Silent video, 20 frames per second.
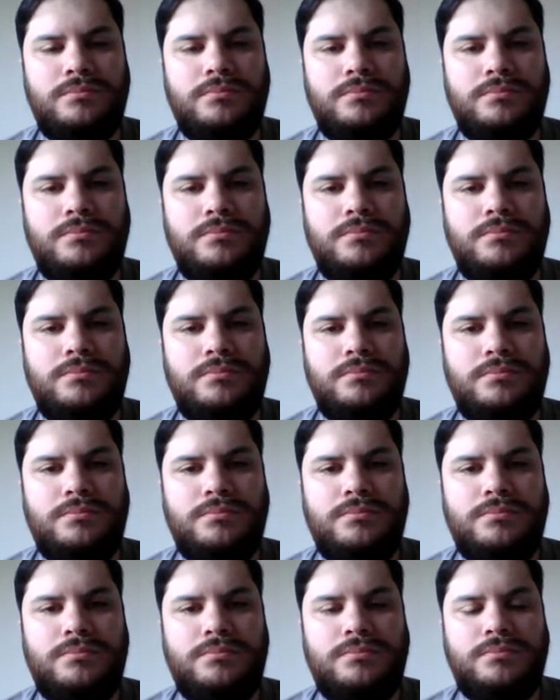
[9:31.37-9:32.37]

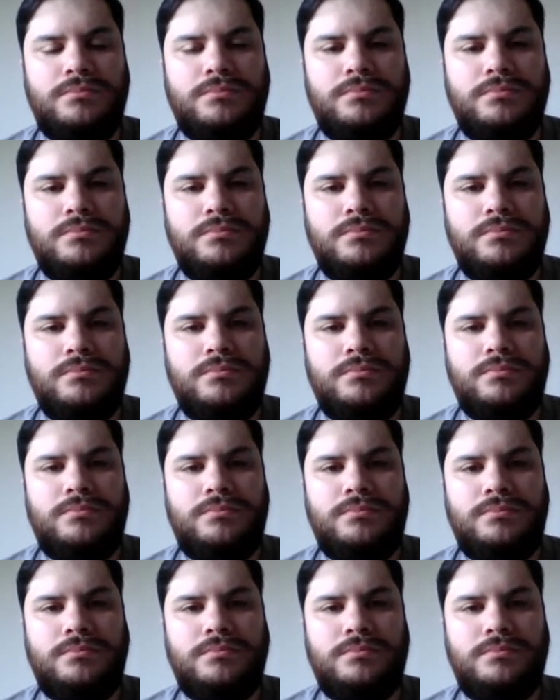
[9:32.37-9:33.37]

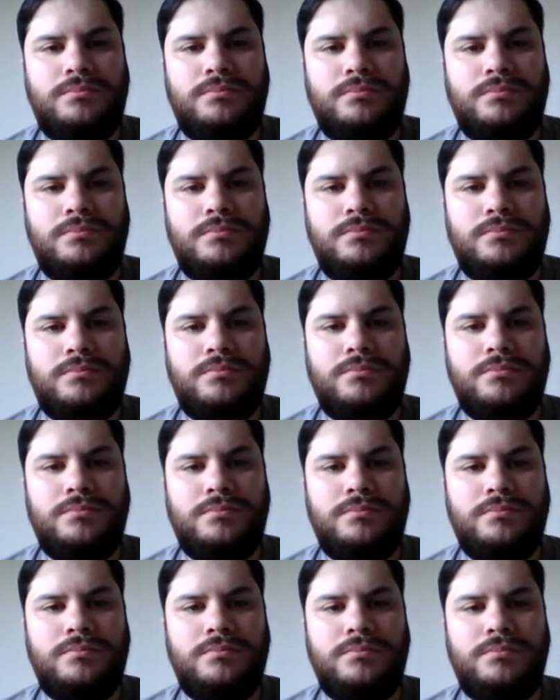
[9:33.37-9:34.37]

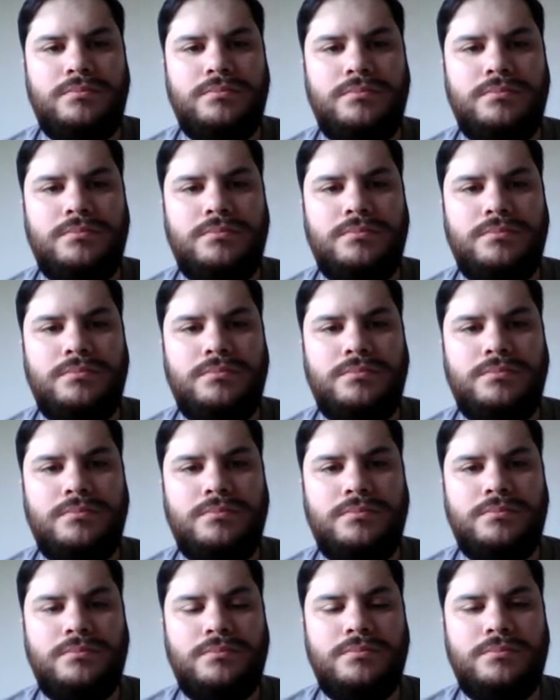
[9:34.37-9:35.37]

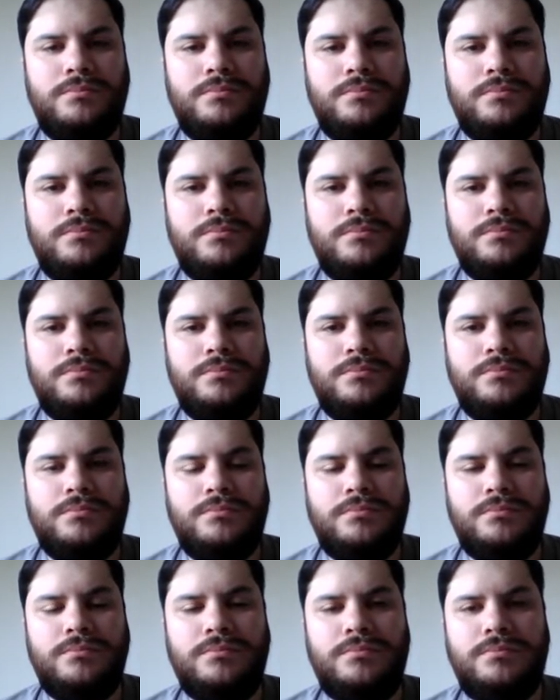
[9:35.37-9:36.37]

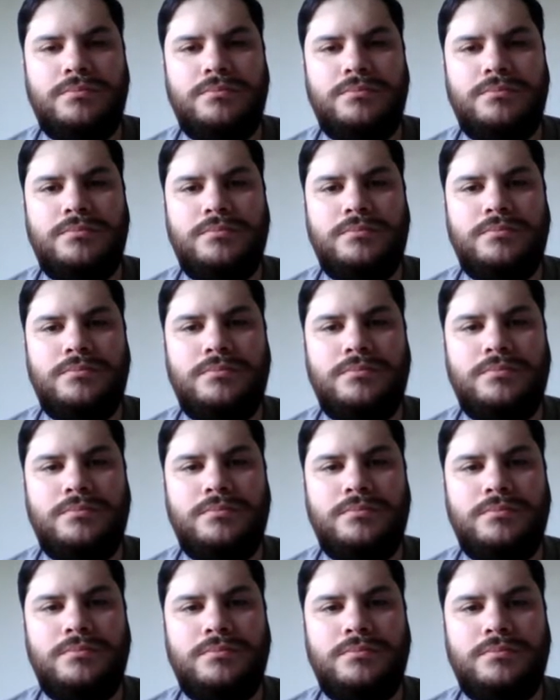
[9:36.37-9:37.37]

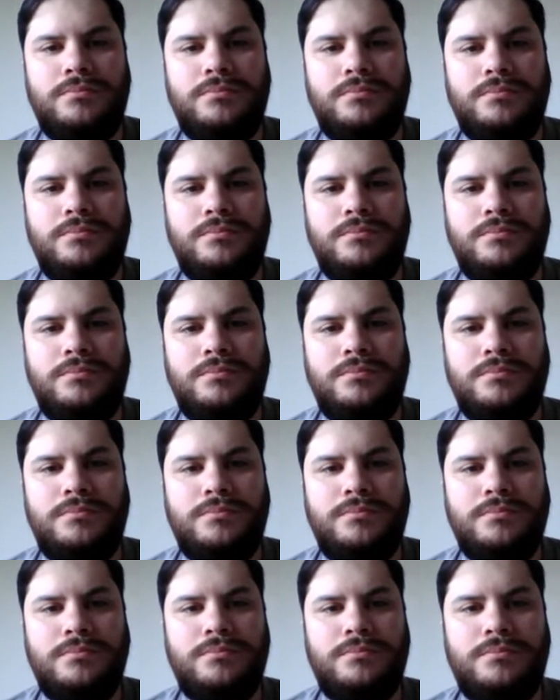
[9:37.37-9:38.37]

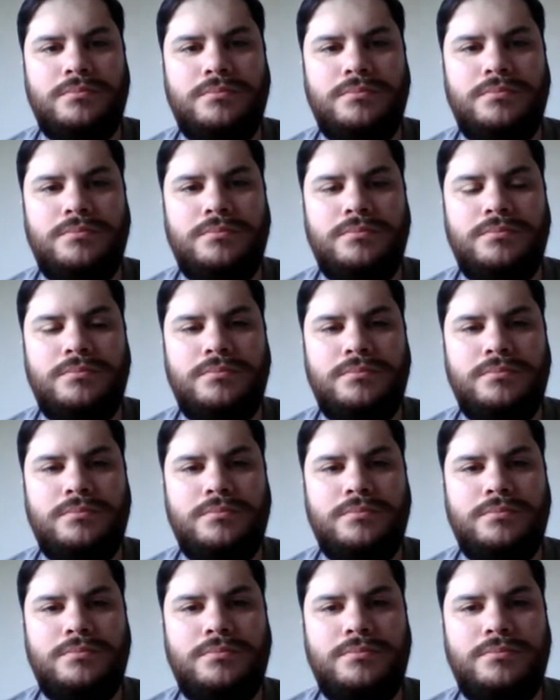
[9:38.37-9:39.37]
[no speech]